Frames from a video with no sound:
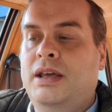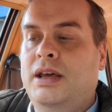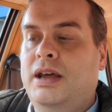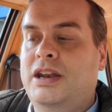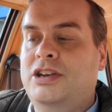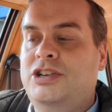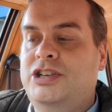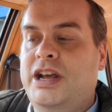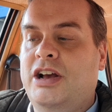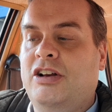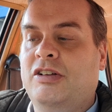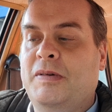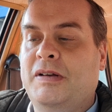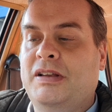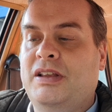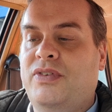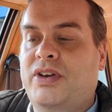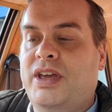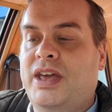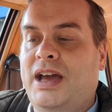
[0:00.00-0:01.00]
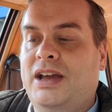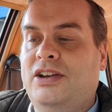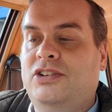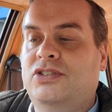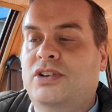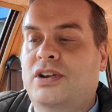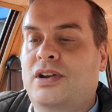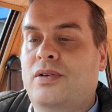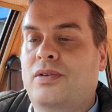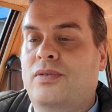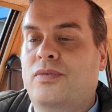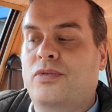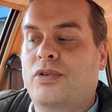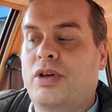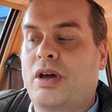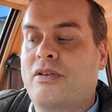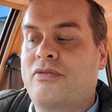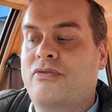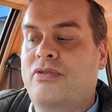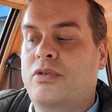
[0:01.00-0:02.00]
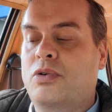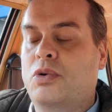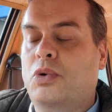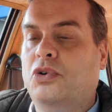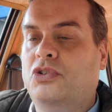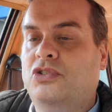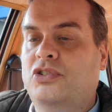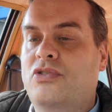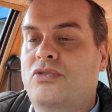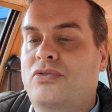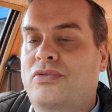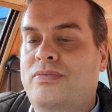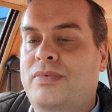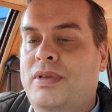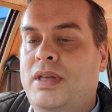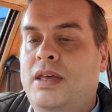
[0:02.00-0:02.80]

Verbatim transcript: in G L specification, going through an auction